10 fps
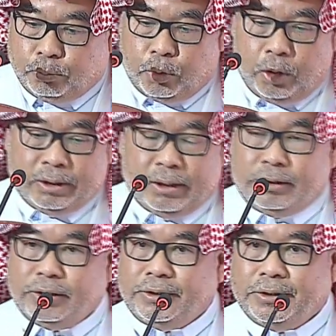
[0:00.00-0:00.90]
Okay,
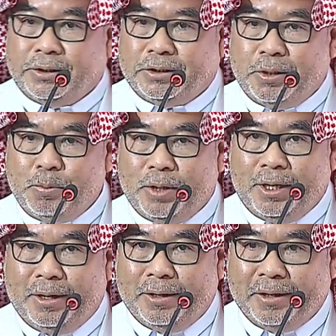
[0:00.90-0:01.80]
this is the
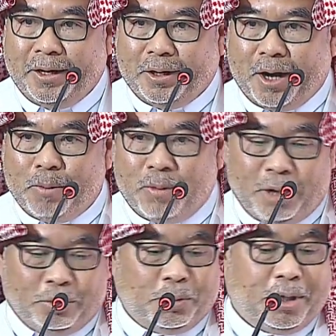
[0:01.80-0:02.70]
simple diagram
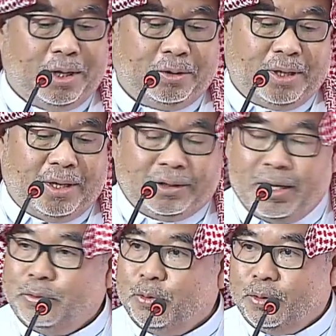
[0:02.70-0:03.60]
how to
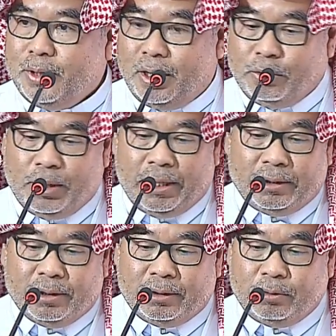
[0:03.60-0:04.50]

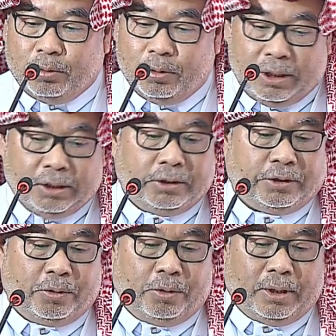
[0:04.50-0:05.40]
calculate it. You know is the
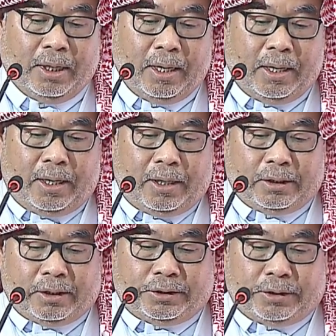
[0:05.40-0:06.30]
score.
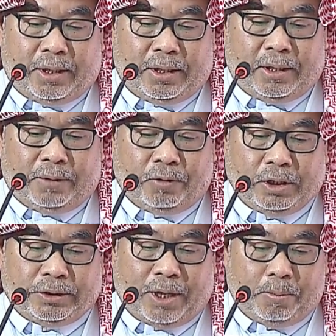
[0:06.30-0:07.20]
Let us, for
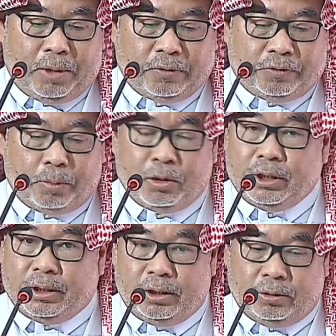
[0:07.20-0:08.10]
example, if the
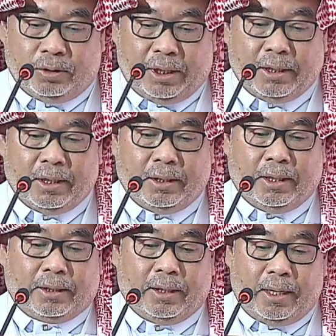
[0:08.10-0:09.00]
body region, head and
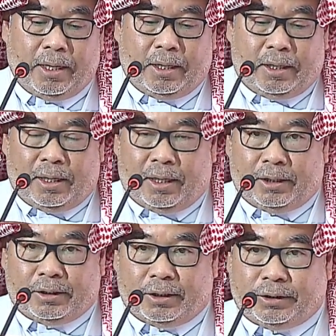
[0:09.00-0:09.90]
neck,
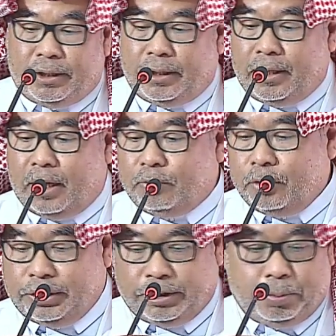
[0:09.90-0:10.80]
let us say that
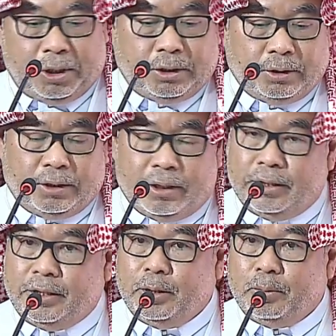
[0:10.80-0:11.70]
for this patient, the
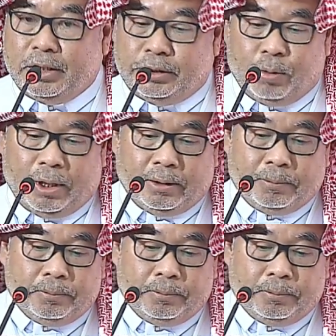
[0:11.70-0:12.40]
erythema is 1,